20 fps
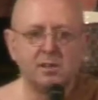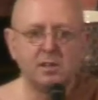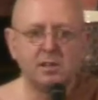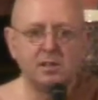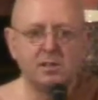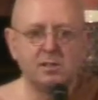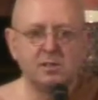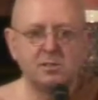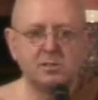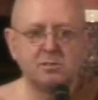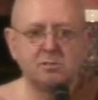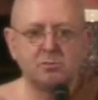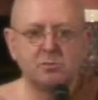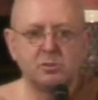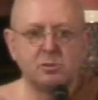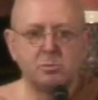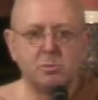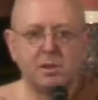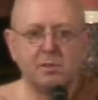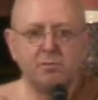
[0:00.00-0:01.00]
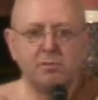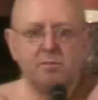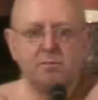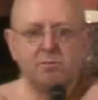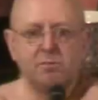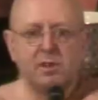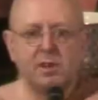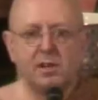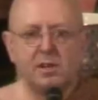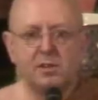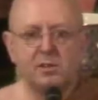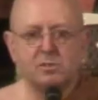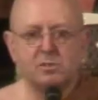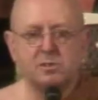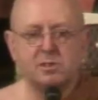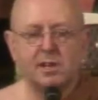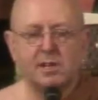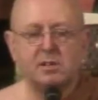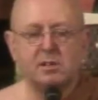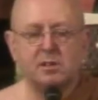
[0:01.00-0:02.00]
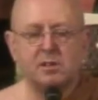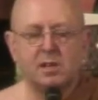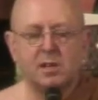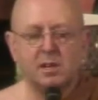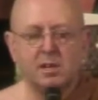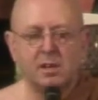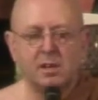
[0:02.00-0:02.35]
in this room every Friday or Saturday,